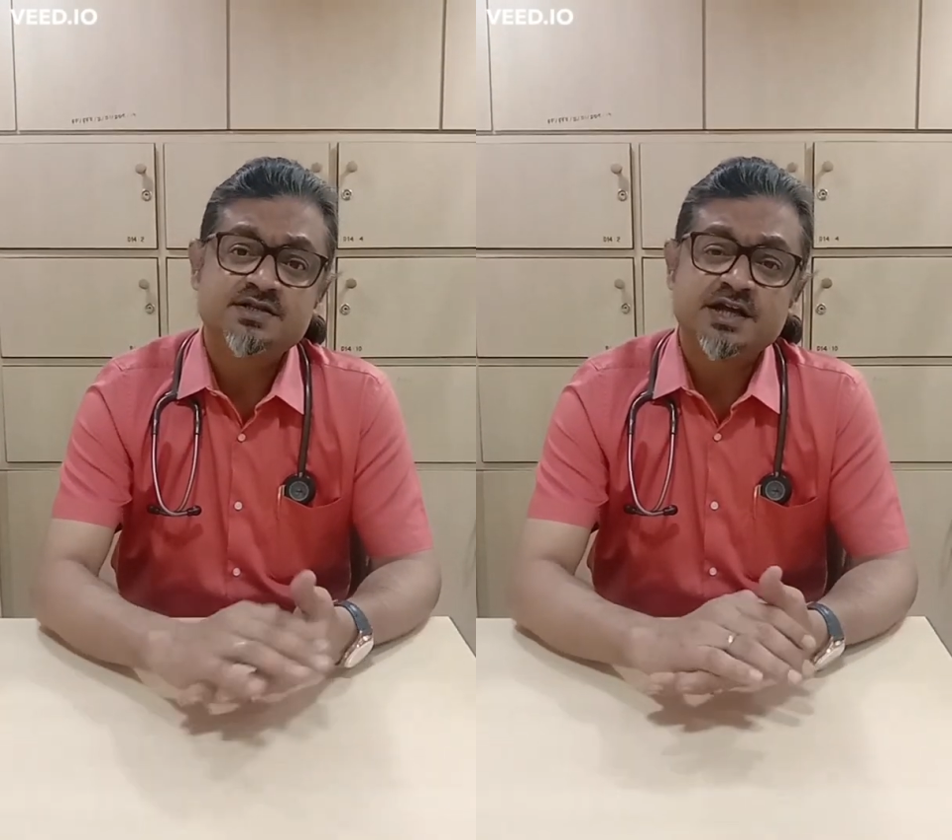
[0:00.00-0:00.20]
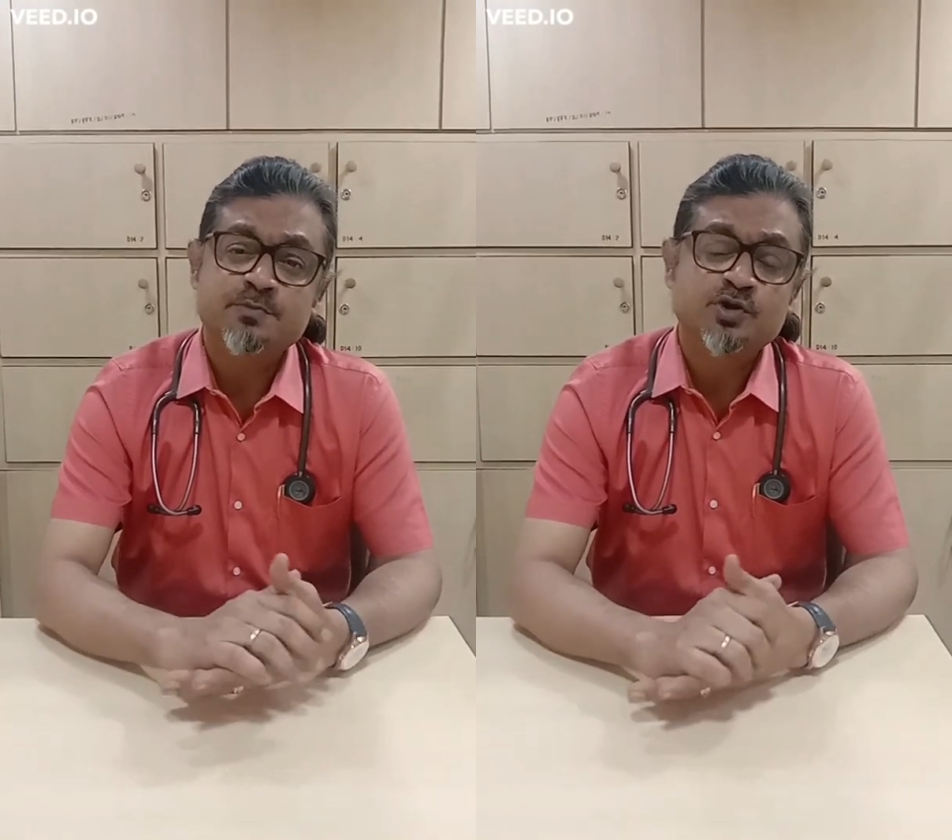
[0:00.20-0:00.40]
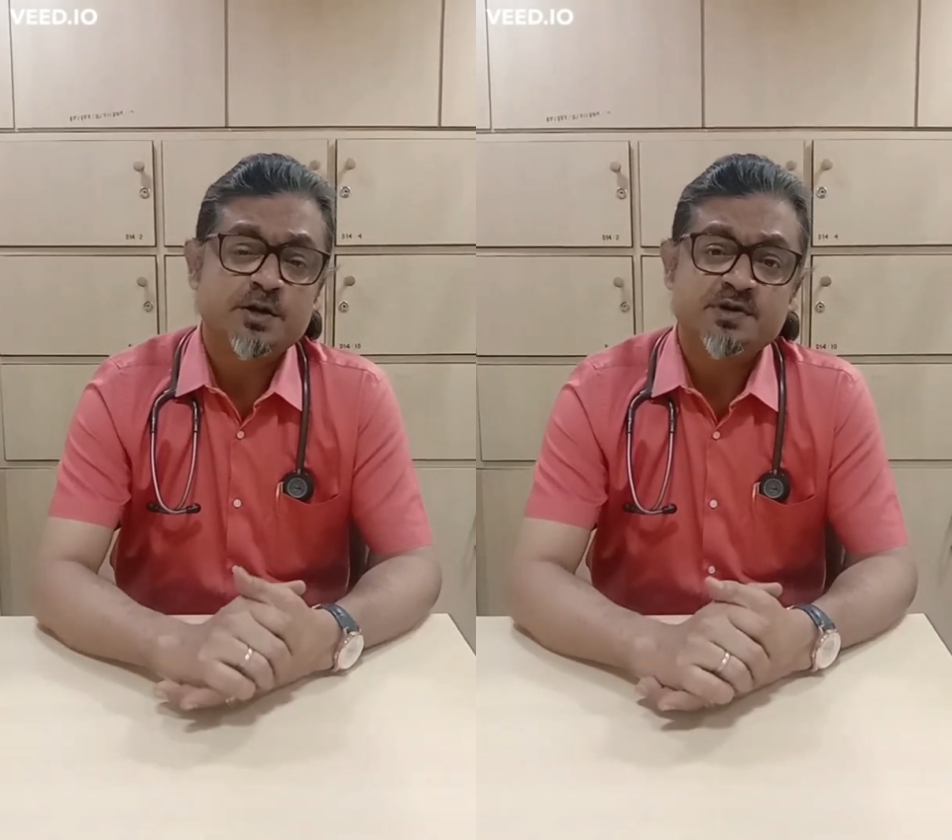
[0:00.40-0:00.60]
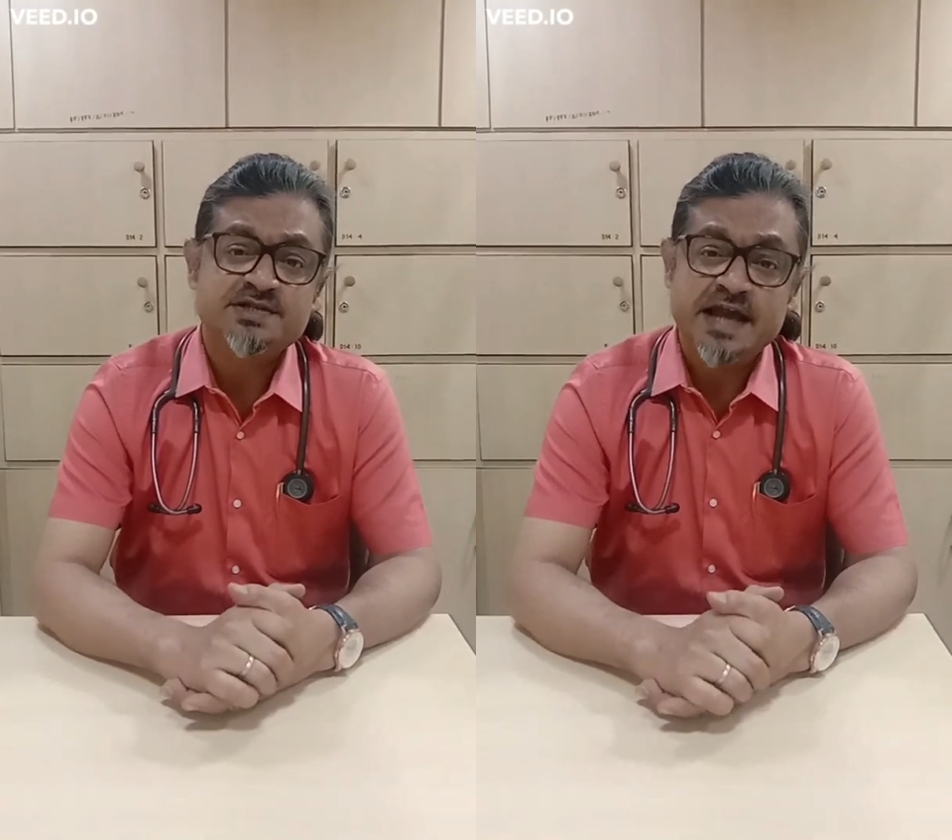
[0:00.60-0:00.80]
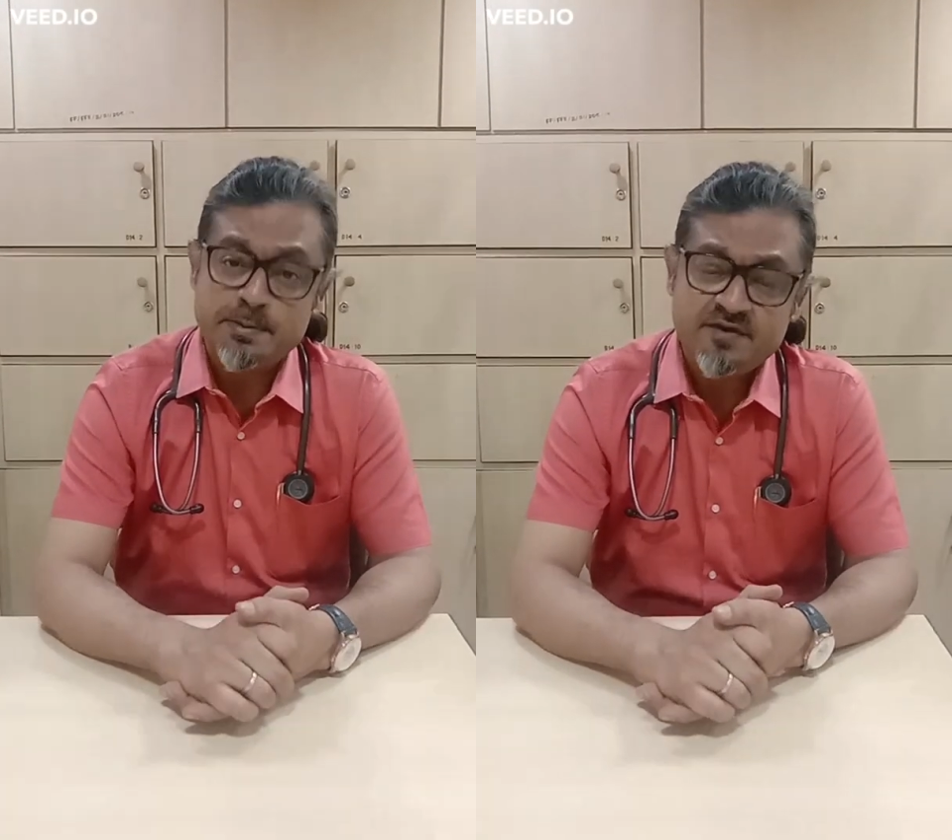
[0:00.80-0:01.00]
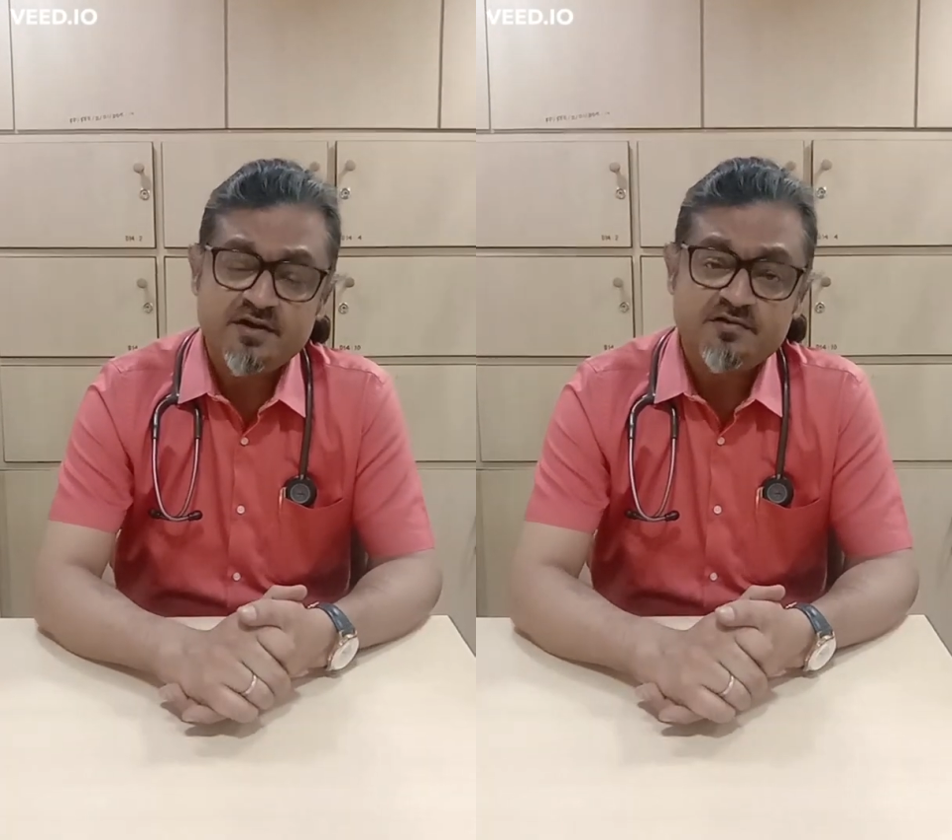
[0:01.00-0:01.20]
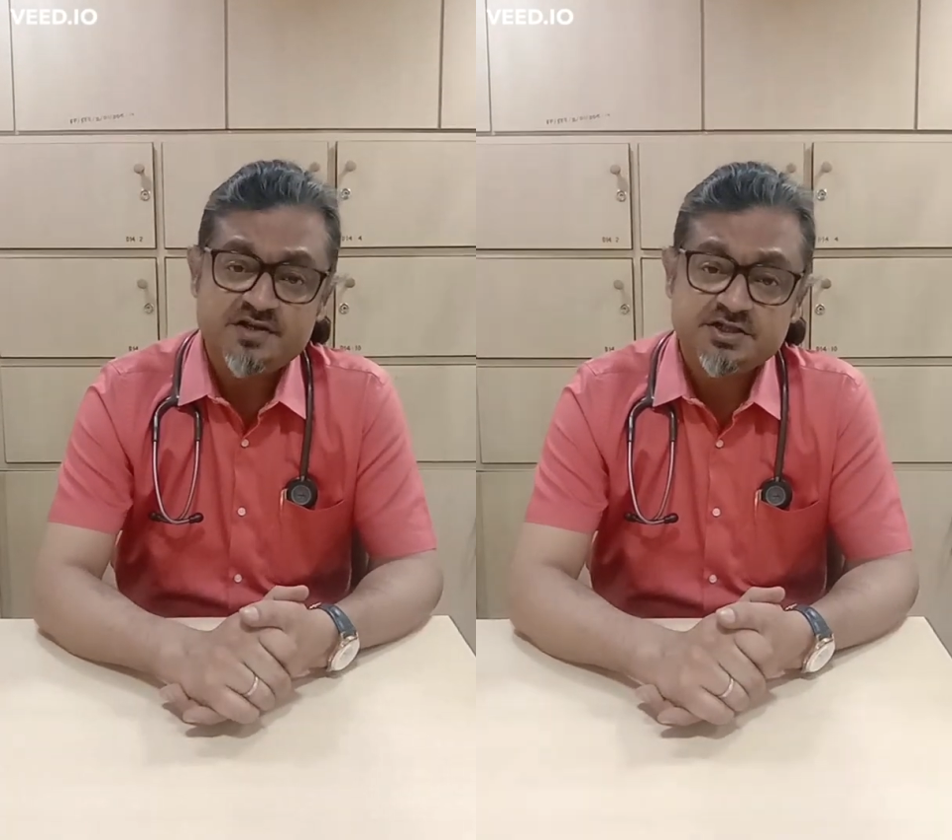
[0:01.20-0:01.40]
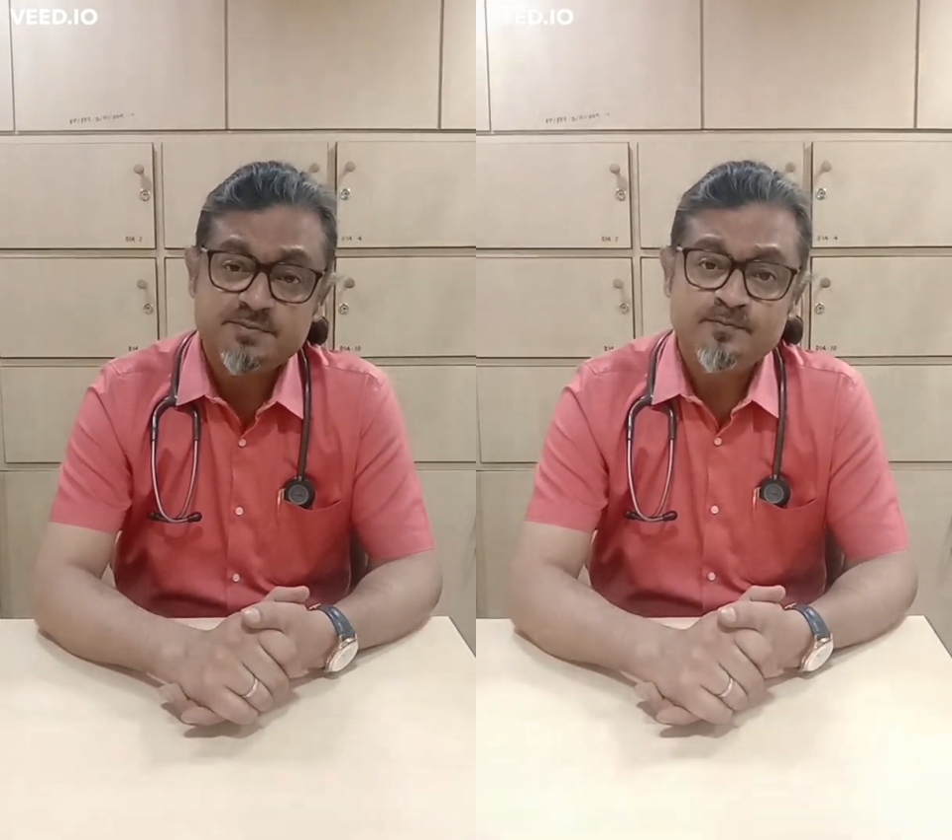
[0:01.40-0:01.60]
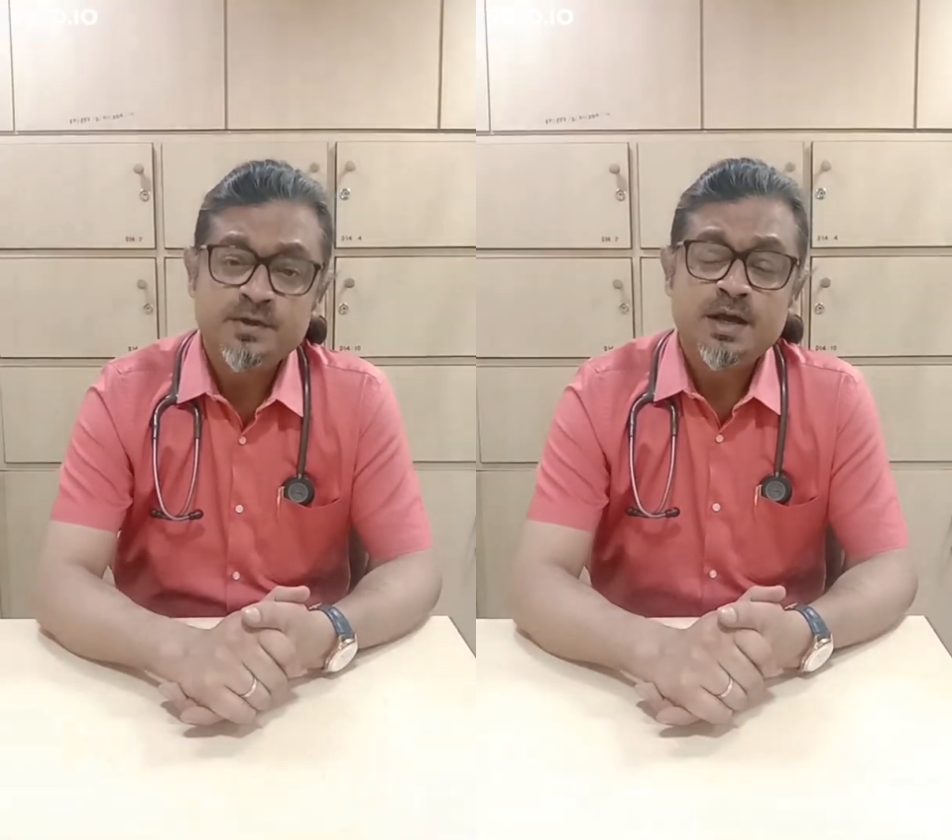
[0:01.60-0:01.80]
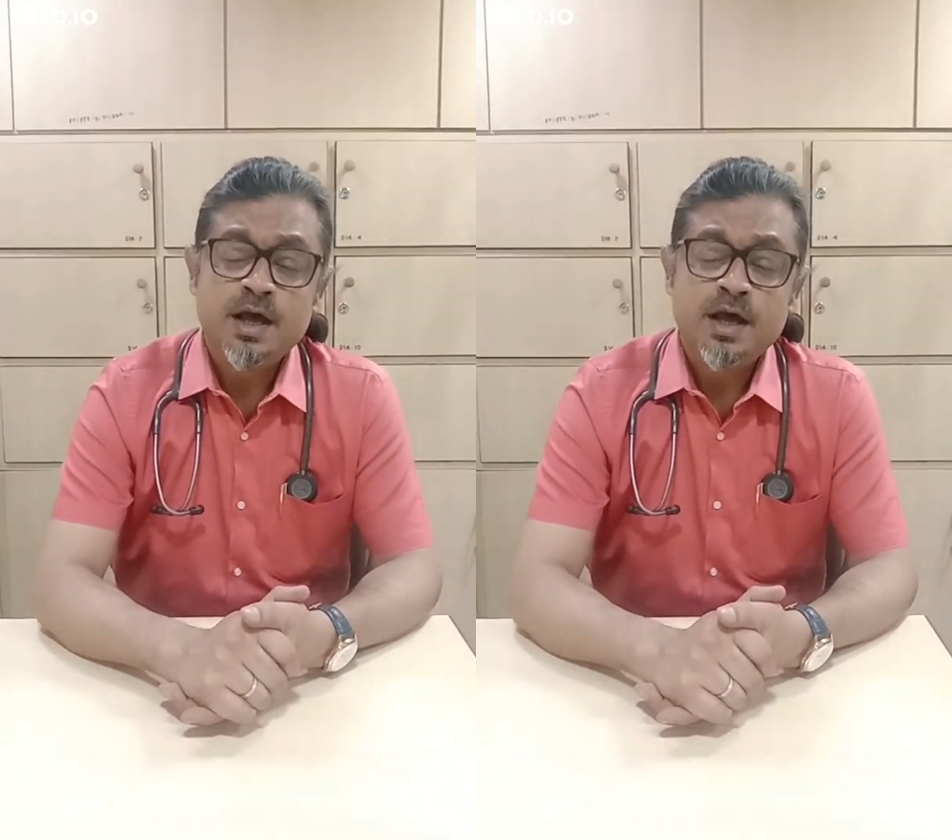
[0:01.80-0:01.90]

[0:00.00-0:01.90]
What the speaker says: the chemotherapy is ABV regime,